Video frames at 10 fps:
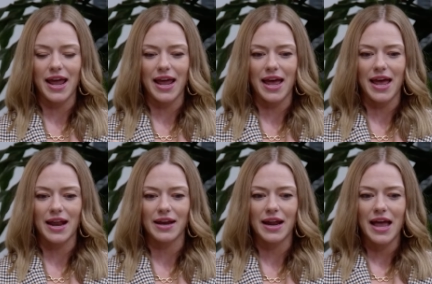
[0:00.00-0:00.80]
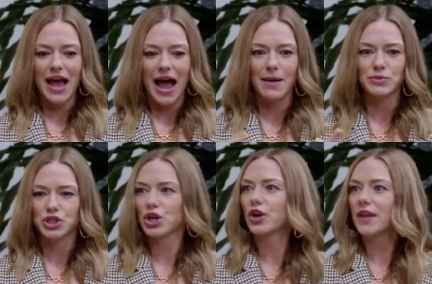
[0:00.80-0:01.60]
And I'm
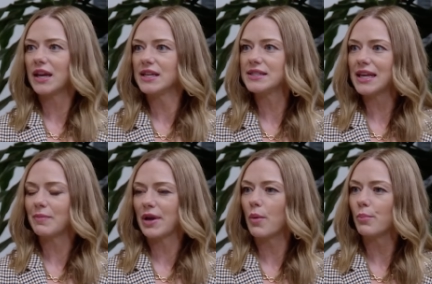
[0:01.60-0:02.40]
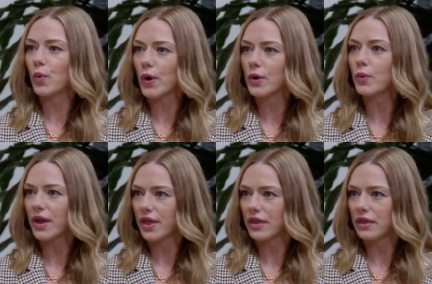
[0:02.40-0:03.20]
sure that he's going to be on board
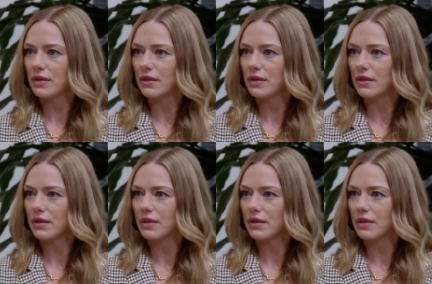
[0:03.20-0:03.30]
with